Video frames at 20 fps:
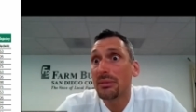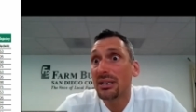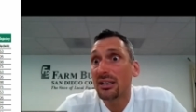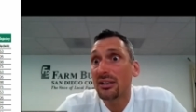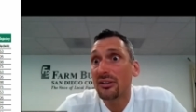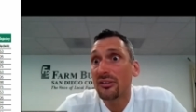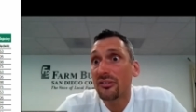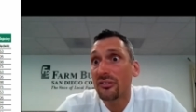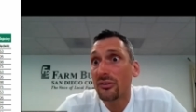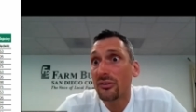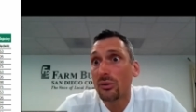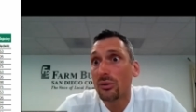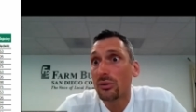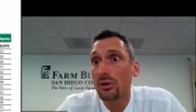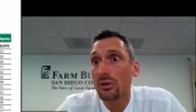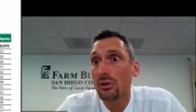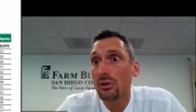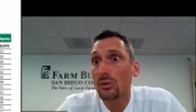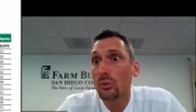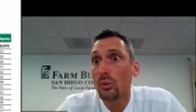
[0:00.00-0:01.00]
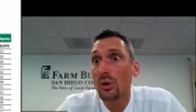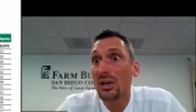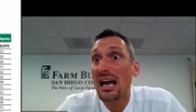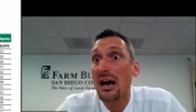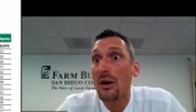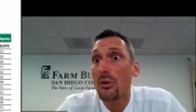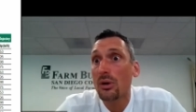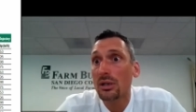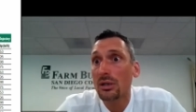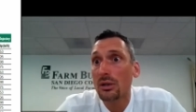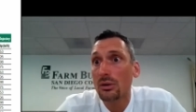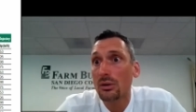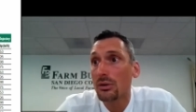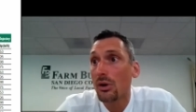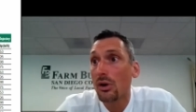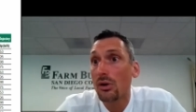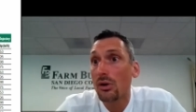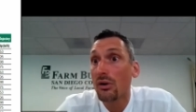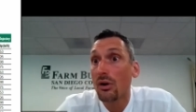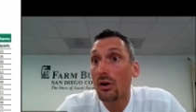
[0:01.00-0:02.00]
minutes or or one hour
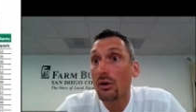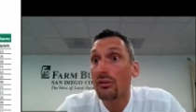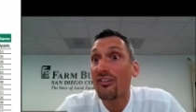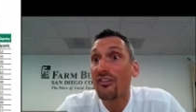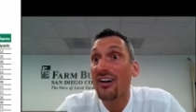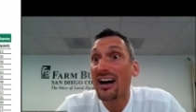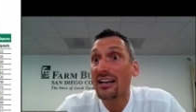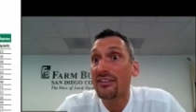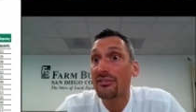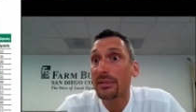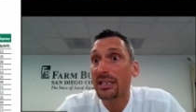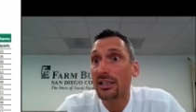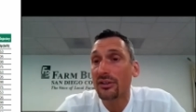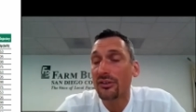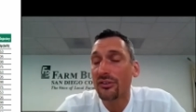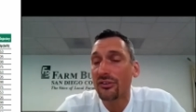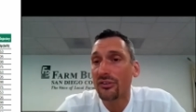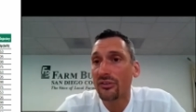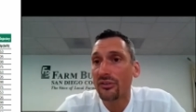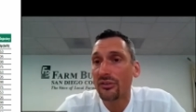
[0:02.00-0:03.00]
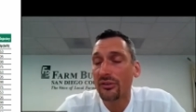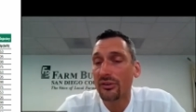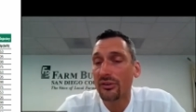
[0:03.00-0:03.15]
or or, or five minutes?